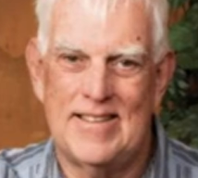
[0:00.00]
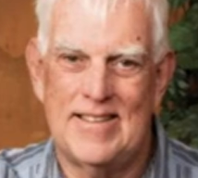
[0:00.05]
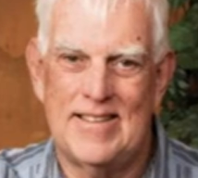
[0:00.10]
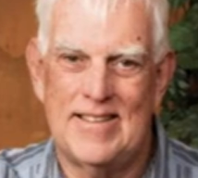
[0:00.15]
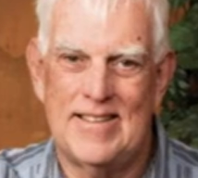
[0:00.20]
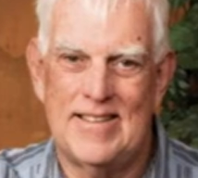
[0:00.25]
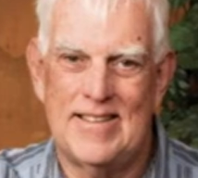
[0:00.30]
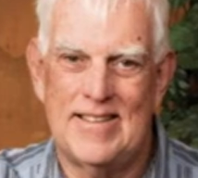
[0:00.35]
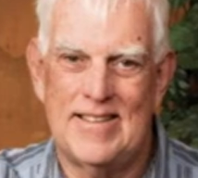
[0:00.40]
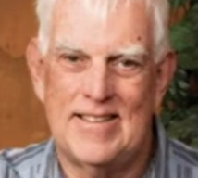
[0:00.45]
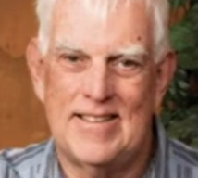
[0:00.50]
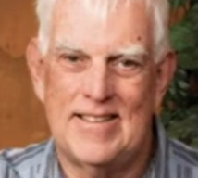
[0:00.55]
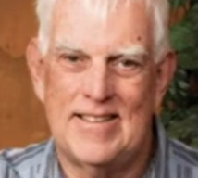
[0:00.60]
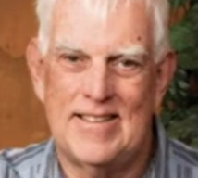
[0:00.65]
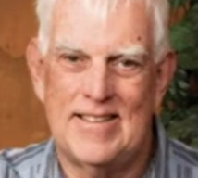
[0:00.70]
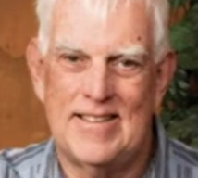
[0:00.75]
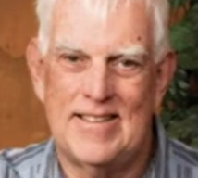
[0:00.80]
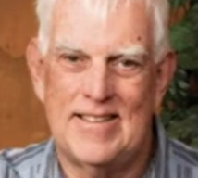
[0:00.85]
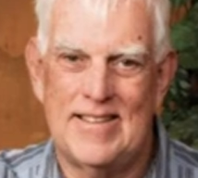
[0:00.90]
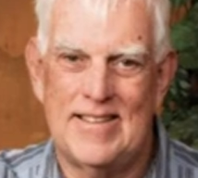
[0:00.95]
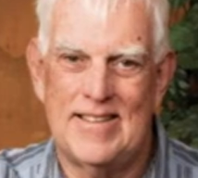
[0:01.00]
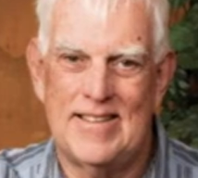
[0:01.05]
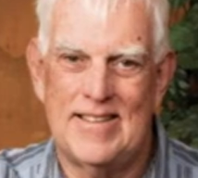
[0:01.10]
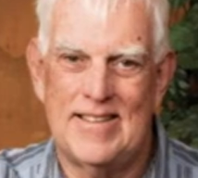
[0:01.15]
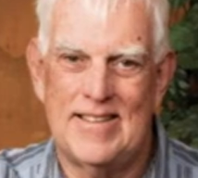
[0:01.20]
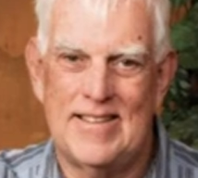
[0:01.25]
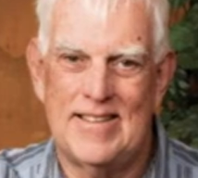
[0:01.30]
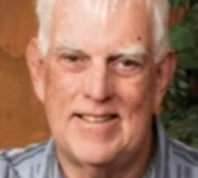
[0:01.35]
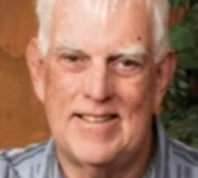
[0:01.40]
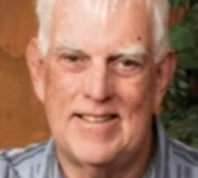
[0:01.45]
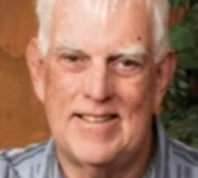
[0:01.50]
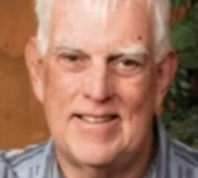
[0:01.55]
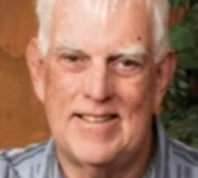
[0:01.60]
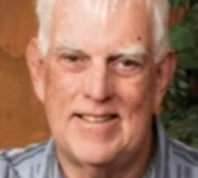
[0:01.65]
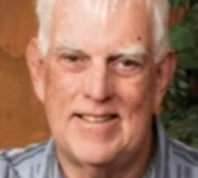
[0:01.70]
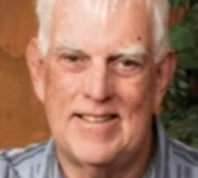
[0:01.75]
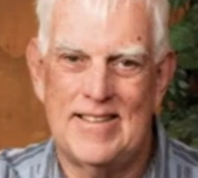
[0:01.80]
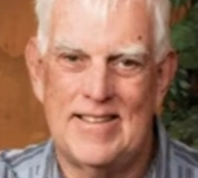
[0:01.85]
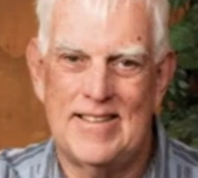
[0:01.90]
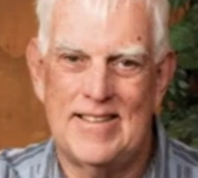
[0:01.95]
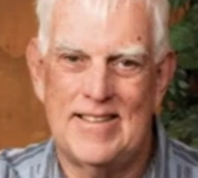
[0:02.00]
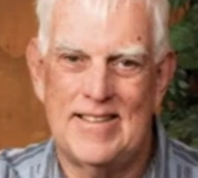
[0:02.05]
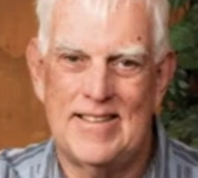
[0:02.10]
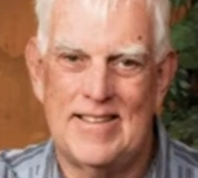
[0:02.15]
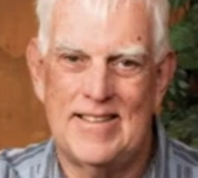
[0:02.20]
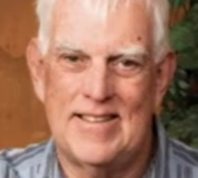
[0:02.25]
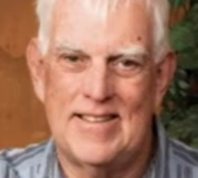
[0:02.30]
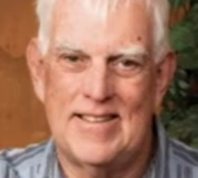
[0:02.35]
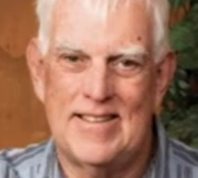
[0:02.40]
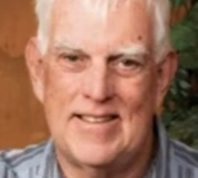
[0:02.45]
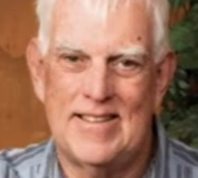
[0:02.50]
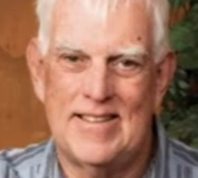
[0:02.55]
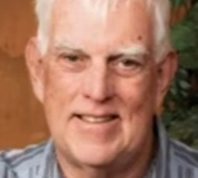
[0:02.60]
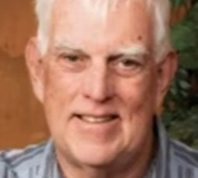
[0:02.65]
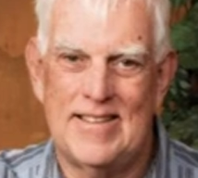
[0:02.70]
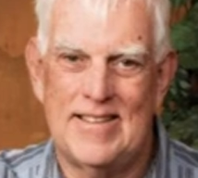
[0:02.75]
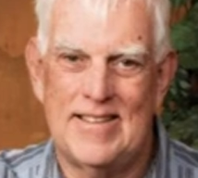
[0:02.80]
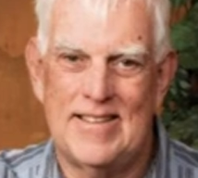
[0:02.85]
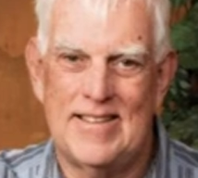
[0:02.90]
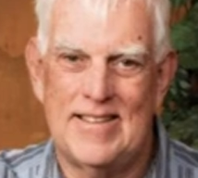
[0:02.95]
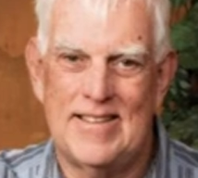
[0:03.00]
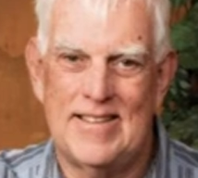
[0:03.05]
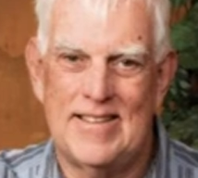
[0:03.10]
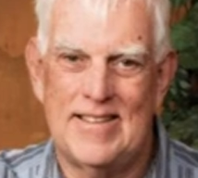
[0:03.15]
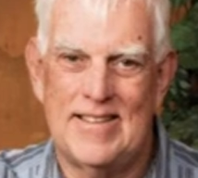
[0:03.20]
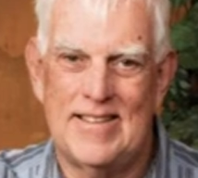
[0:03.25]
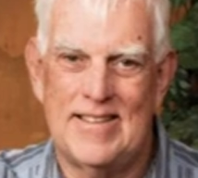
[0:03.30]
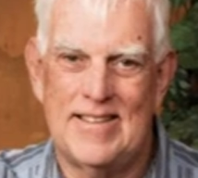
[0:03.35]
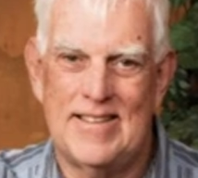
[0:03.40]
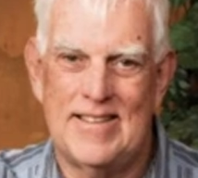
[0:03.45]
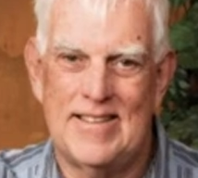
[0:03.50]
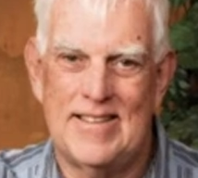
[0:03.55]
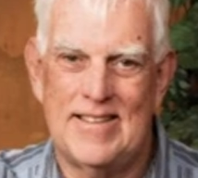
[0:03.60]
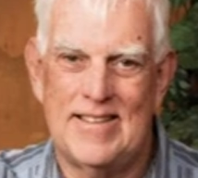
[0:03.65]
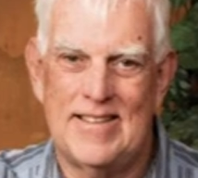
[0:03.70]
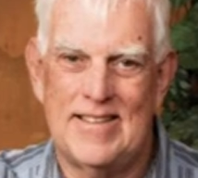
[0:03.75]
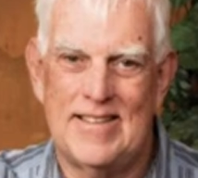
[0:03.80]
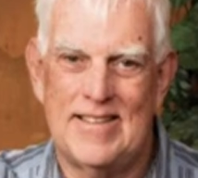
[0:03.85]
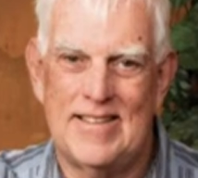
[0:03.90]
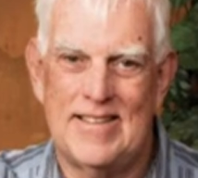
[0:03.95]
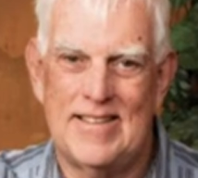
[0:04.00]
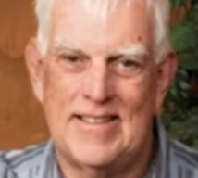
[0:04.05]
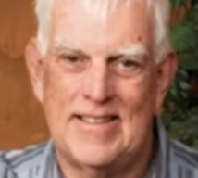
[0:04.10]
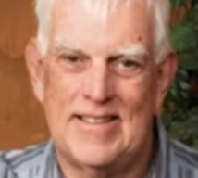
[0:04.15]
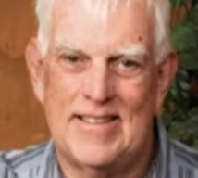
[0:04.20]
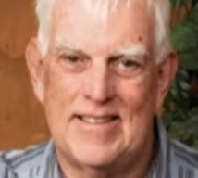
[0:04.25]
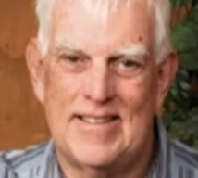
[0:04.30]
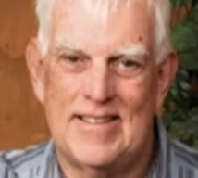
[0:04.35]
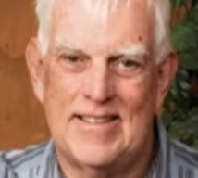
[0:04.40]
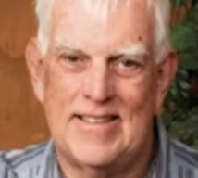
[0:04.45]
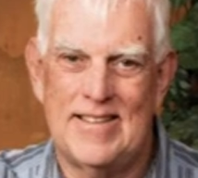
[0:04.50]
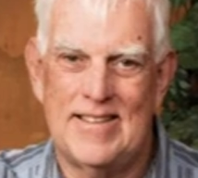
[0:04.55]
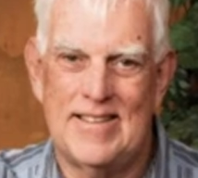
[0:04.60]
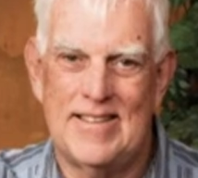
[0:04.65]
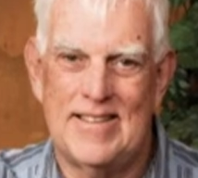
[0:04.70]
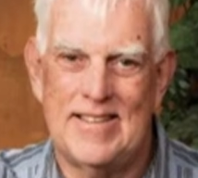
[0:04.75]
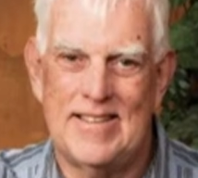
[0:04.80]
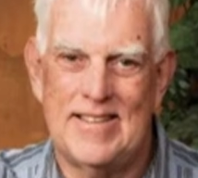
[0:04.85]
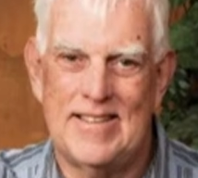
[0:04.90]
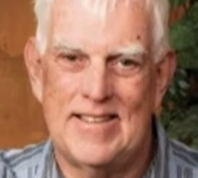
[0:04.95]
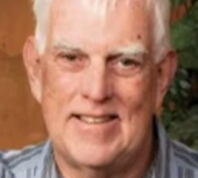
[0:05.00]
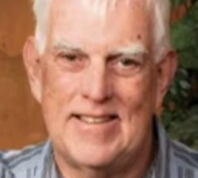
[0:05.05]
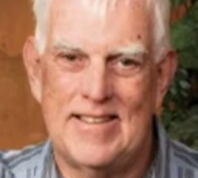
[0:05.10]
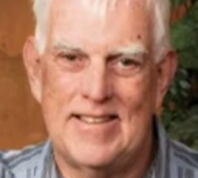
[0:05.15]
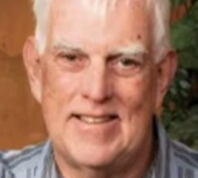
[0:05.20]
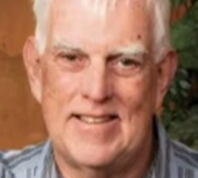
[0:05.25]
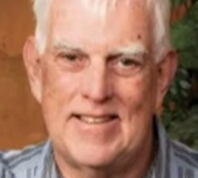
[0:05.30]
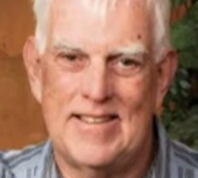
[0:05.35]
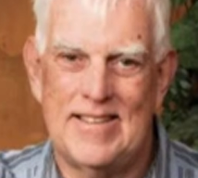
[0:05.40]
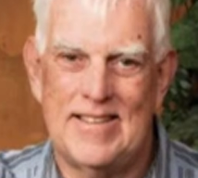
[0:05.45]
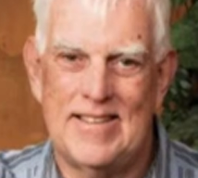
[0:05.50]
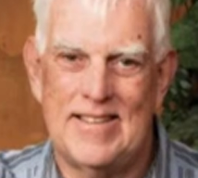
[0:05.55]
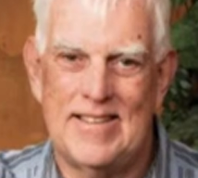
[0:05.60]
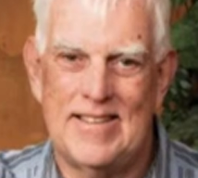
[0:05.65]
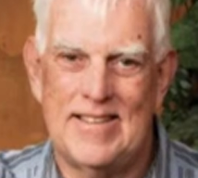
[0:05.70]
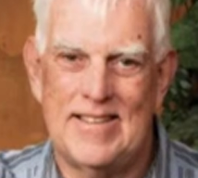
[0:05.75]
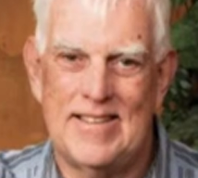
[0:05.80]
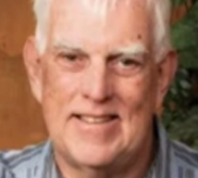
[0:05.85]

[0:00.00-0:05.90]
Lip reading: [no speech]